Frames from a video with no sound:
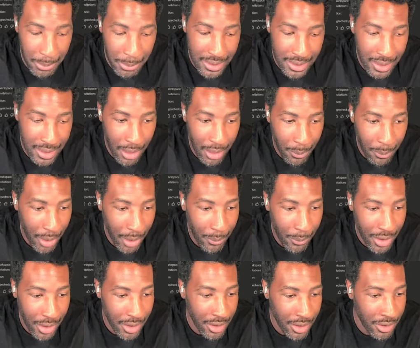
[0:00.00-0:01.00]
That's kind of what I
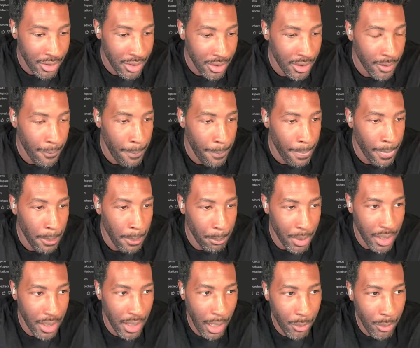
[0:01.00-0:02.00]
want to do.
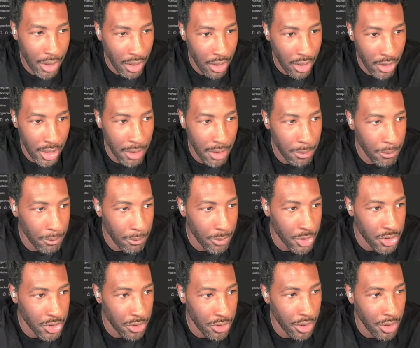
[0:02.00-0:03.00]
But I want to learn it for
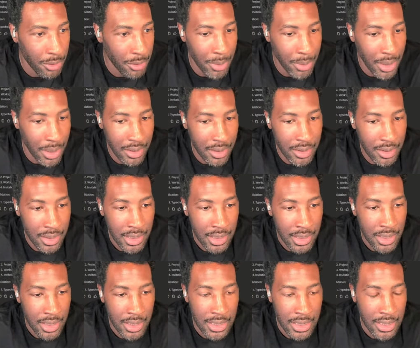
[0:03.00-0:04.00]
sure. But
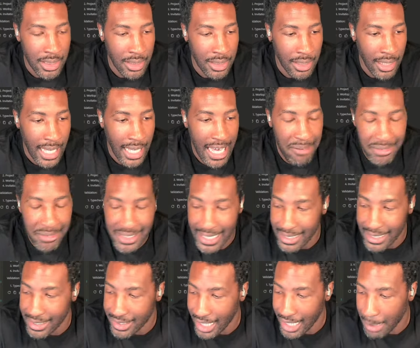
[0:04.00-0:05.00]
I haven't
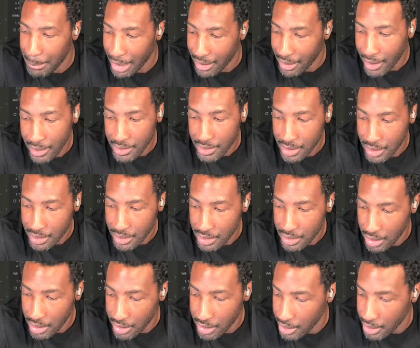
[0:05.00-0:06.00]
taken the time out yet
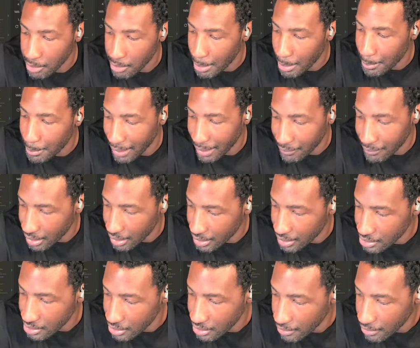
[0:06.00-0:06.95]
to learn it. Maybe after this.